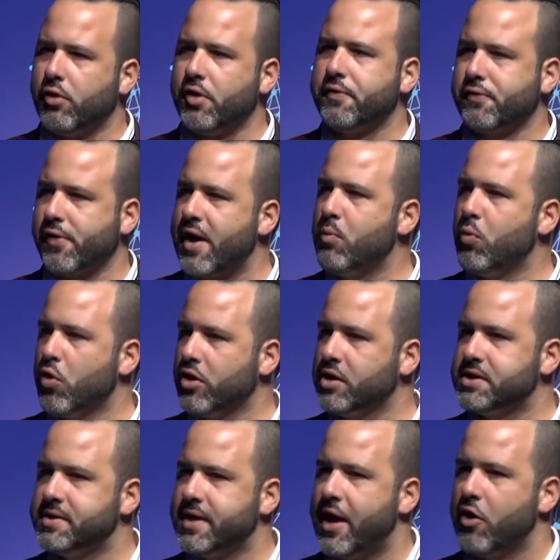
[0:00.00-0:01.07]

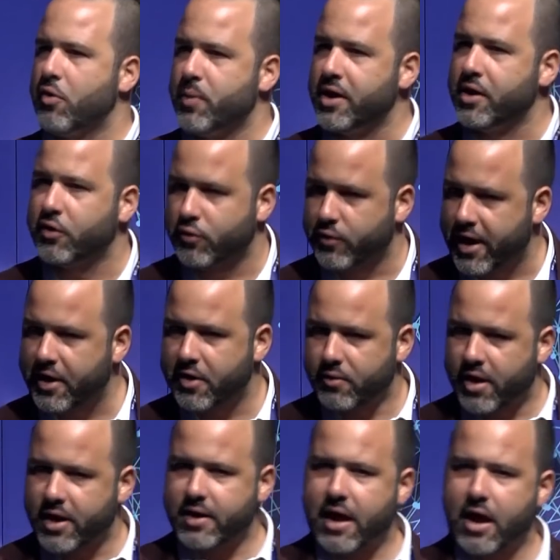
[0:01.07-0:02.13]
frameworks that are being created
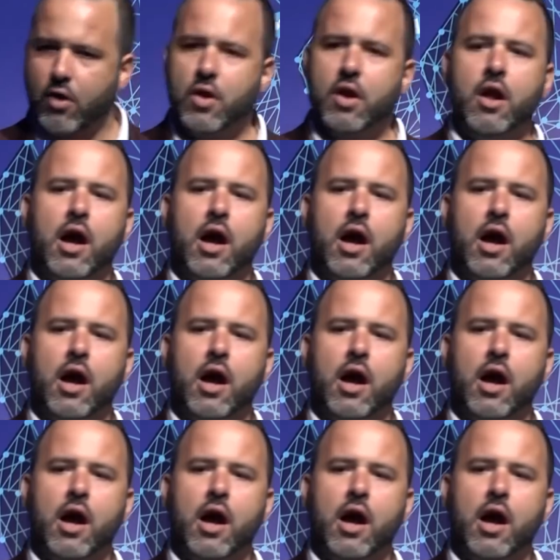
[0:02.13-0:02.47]
right now.